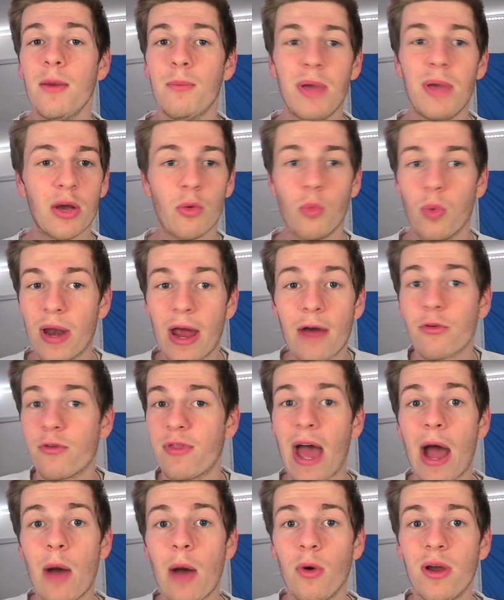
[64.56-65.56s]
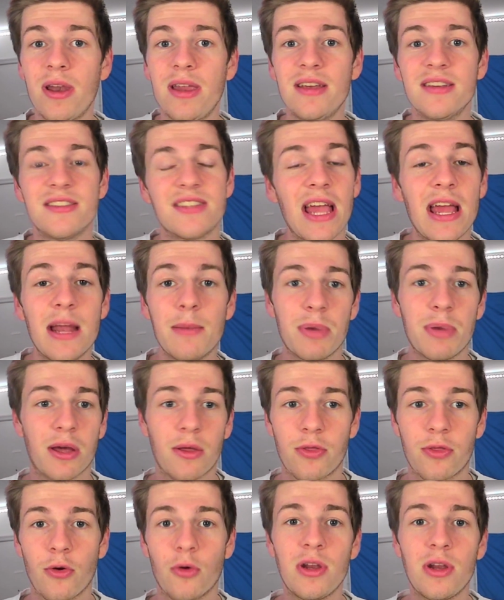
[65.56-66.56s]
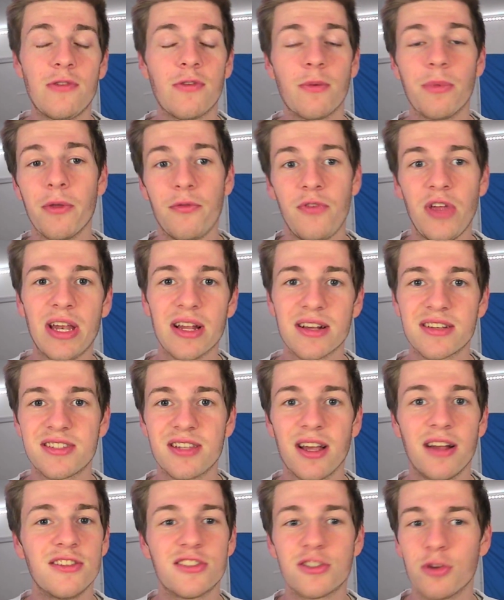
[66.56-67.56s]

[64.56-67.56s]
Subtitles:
pick whatever that one is, and pick 30 from the Phoenix Suns.